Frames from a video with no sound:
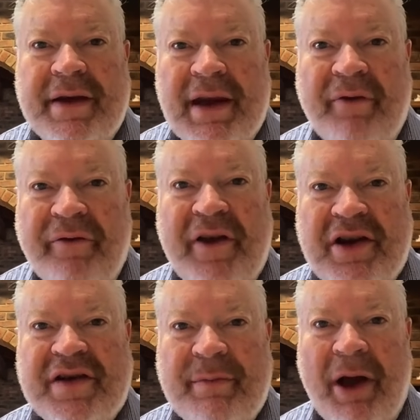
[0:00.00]
deal of
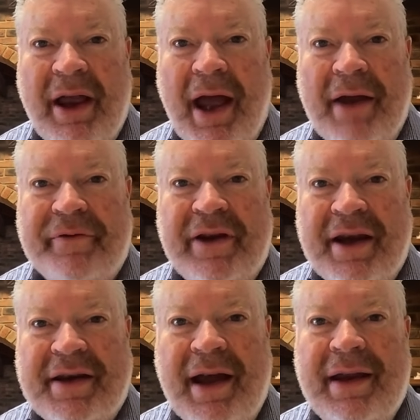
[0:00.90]
affection in my heart for that
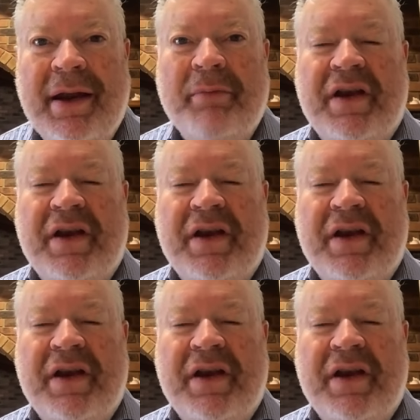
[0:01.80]
day,